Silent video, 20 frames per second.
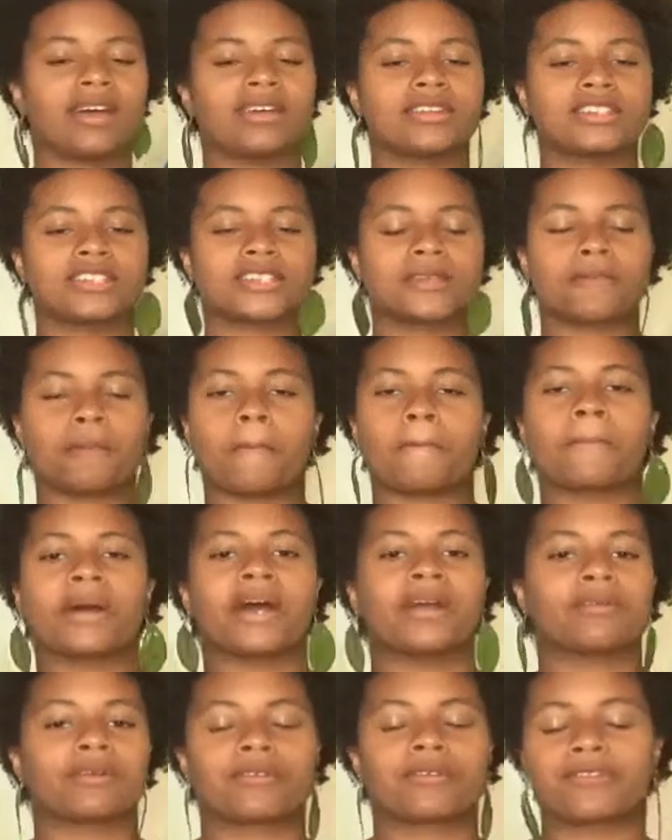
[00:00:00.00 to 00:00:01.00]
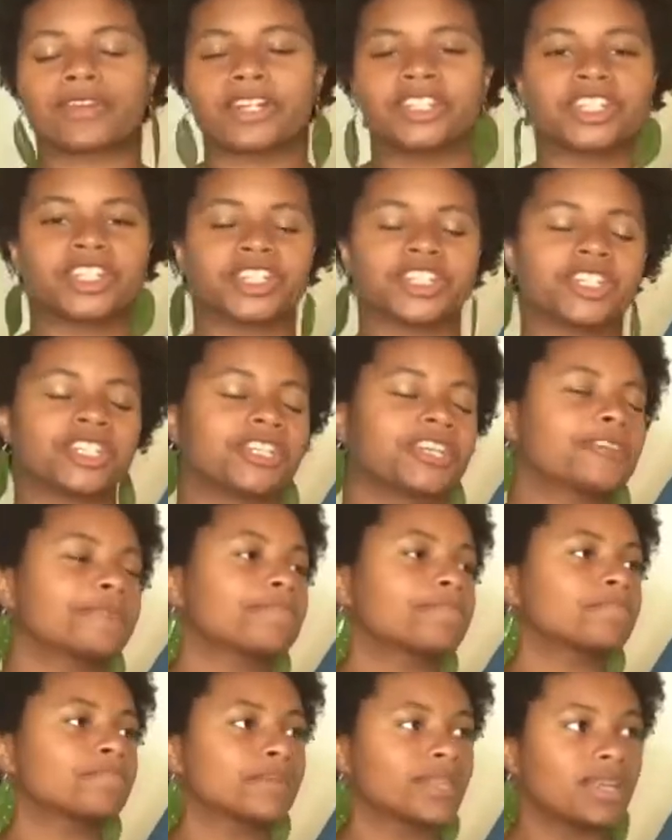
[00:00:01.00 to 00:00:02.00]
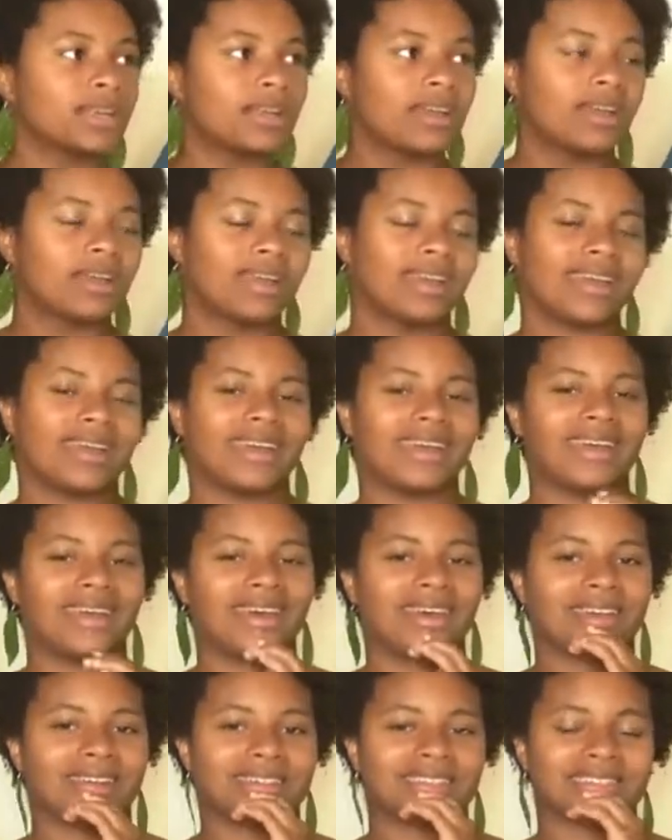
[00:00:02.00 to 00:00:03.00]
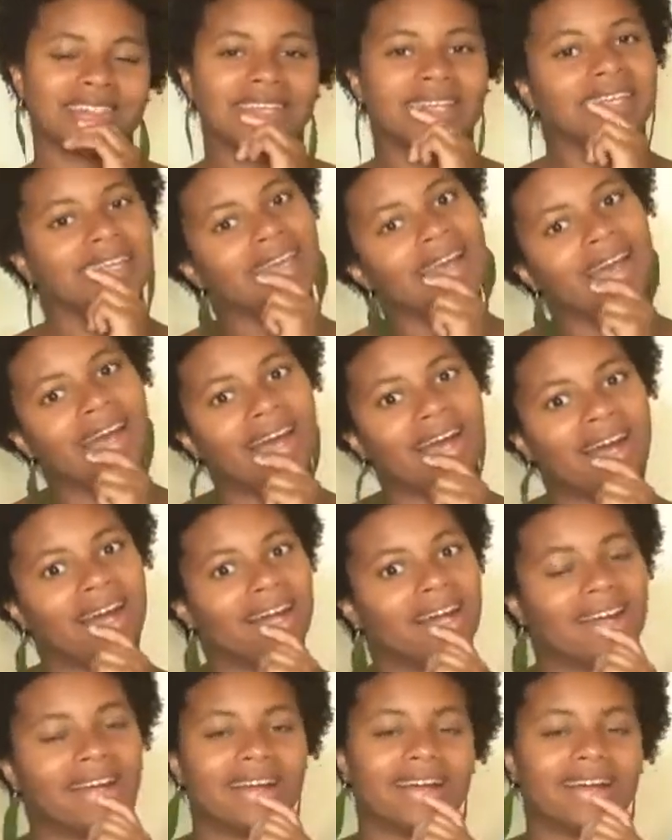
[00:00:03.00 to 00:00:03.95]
Sip of my refreshing tea. And yeah,